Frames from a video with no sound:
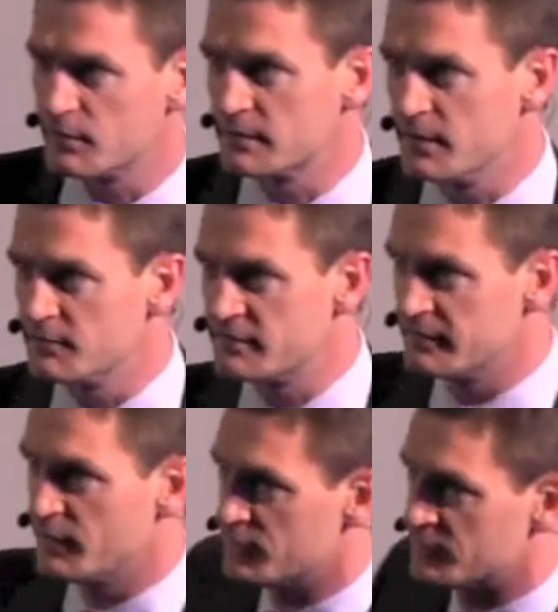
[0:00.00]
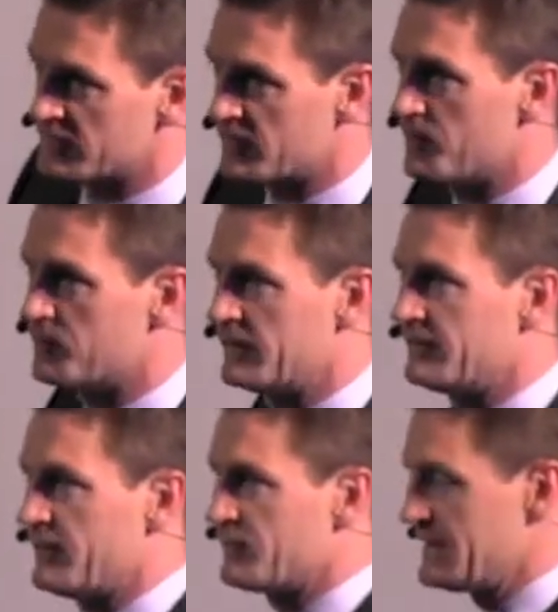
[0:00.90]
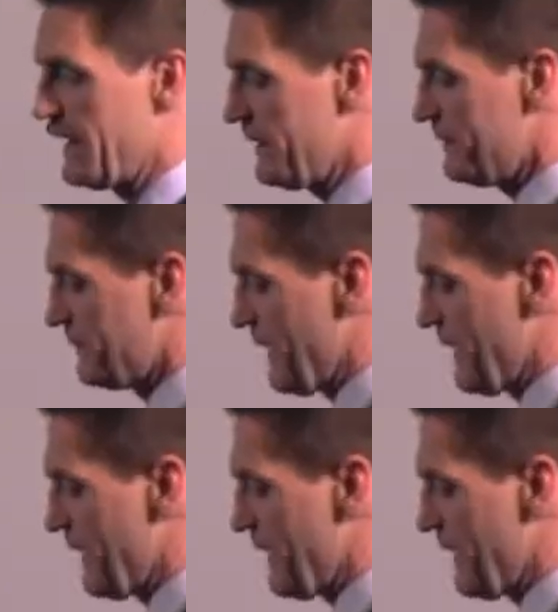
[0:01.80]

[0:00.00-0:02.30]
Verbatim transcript: talk to hundreds and hundreds of companies every day